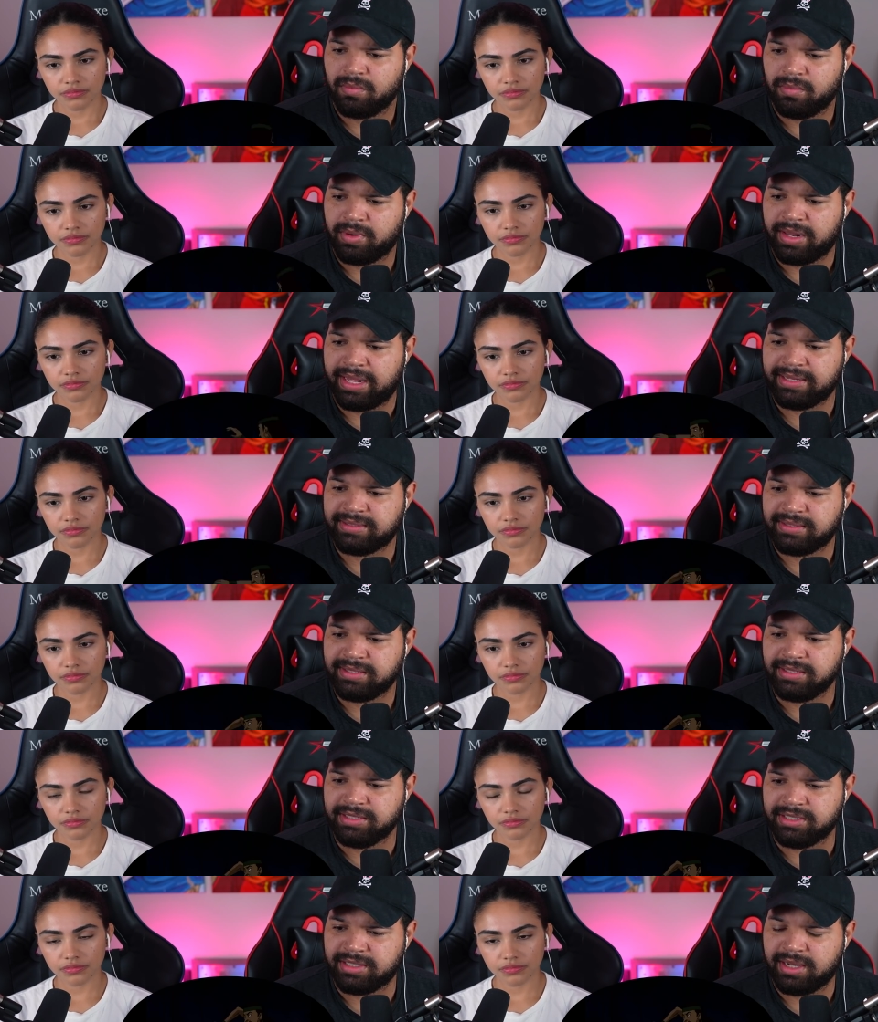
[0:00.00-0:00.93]

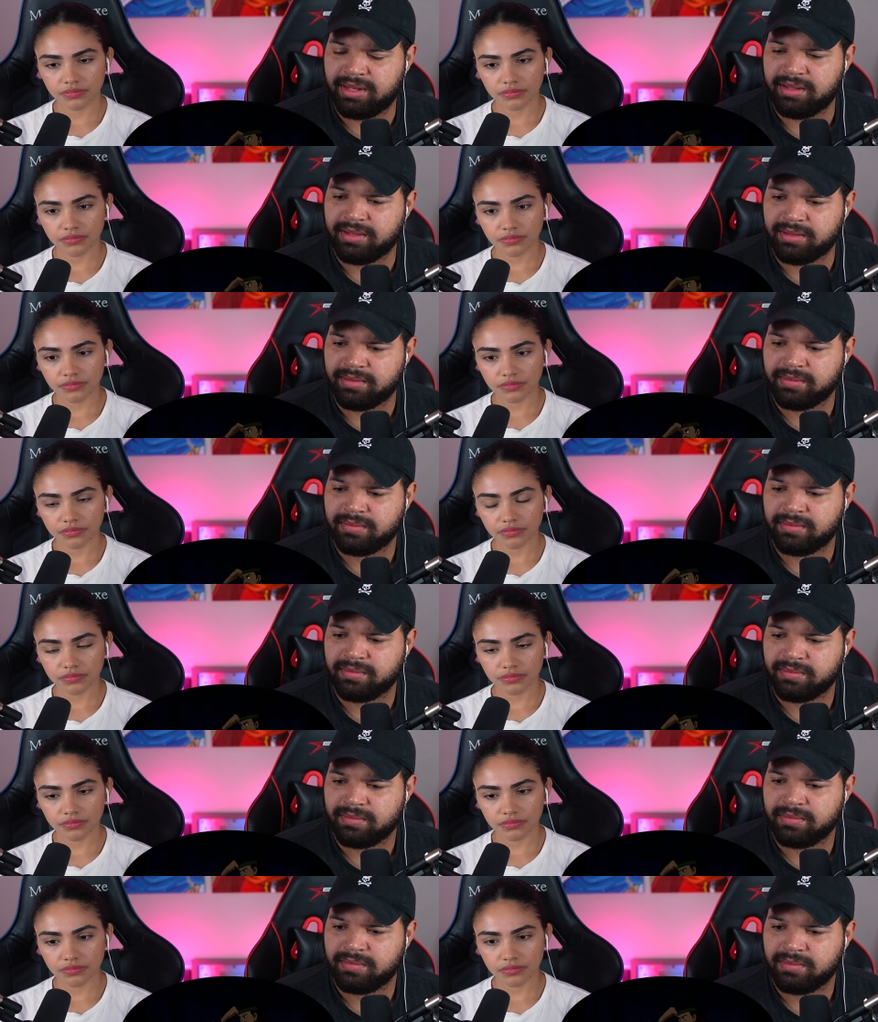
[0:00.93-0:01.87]
Speaker 1: Blasting jelly?
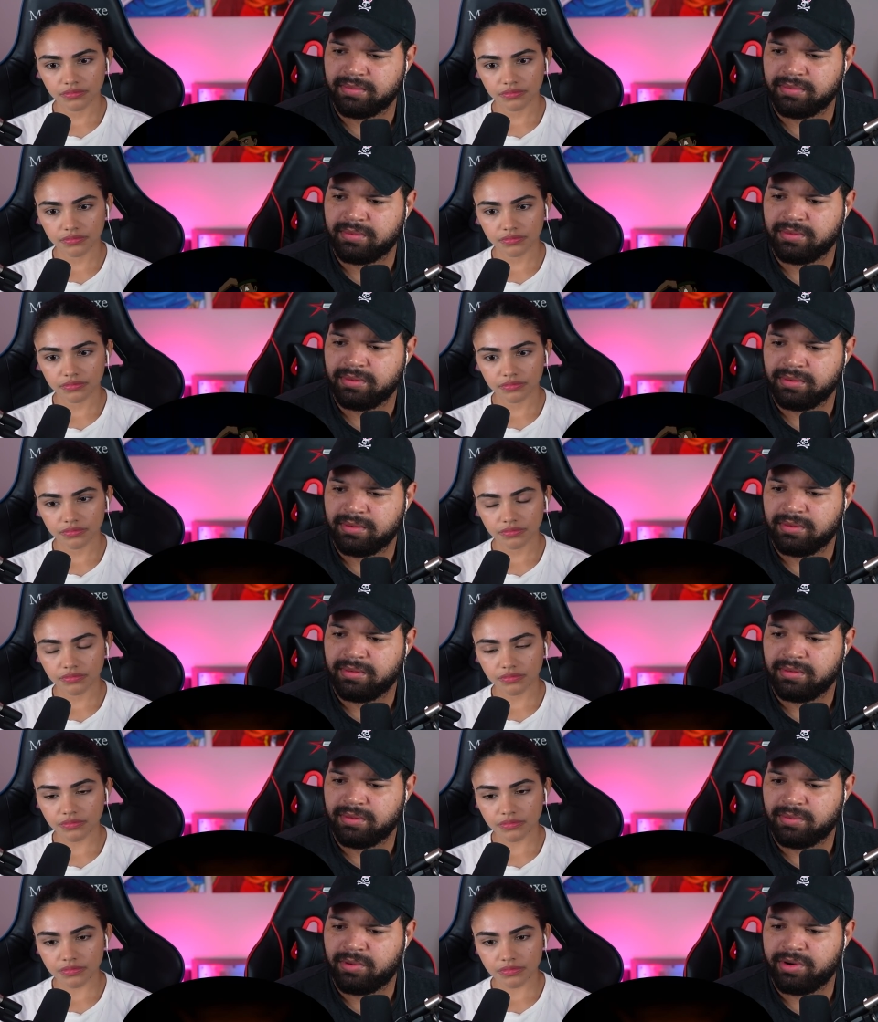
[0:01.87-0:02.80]

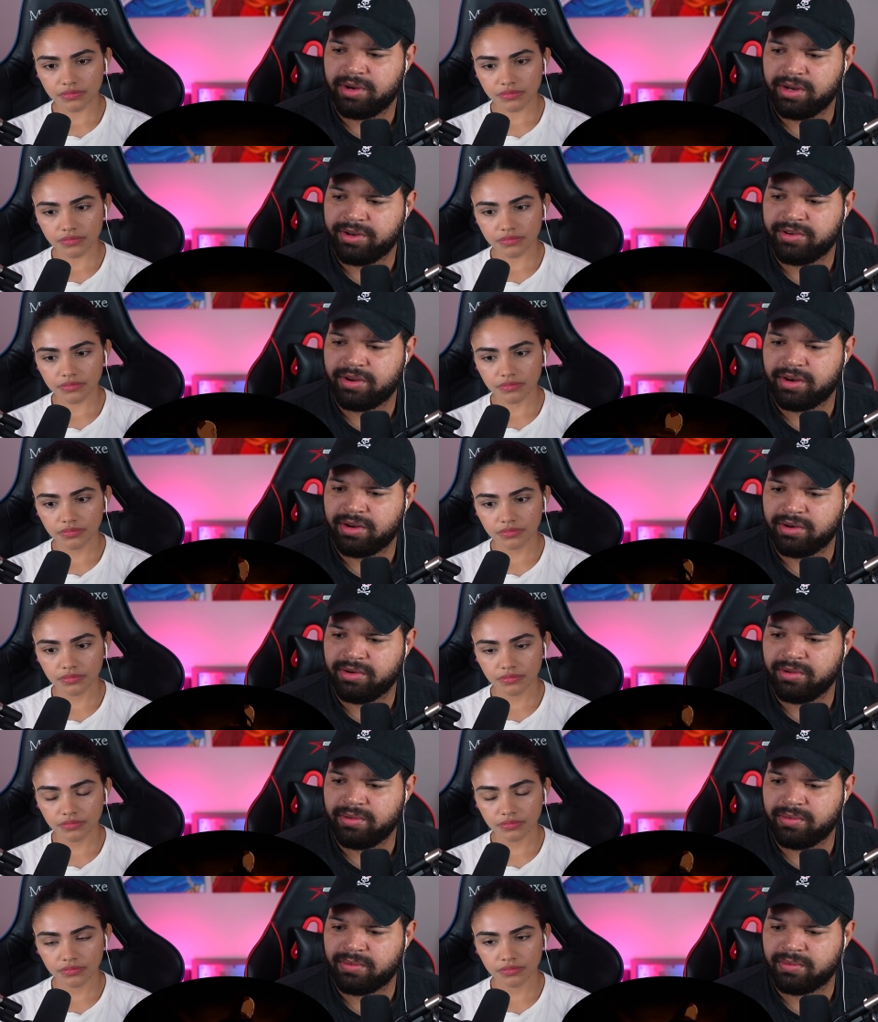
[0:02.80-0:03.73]
What are they trying to
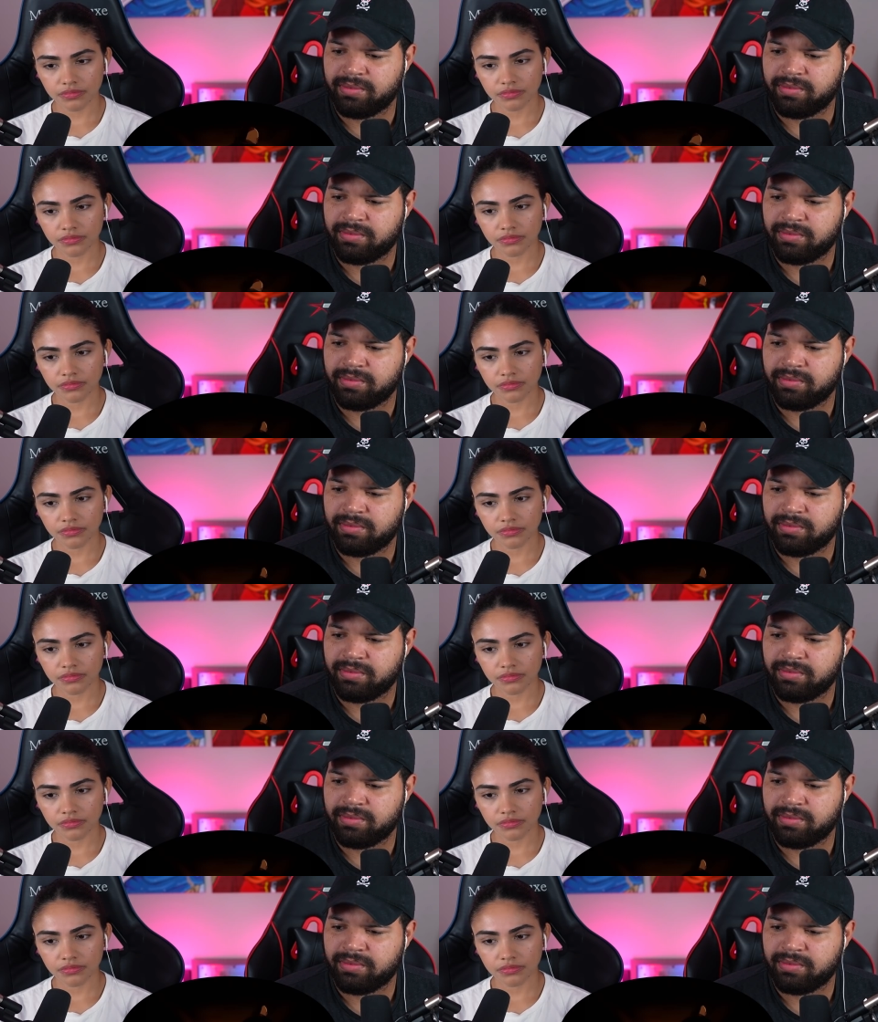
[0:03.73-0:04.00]
do?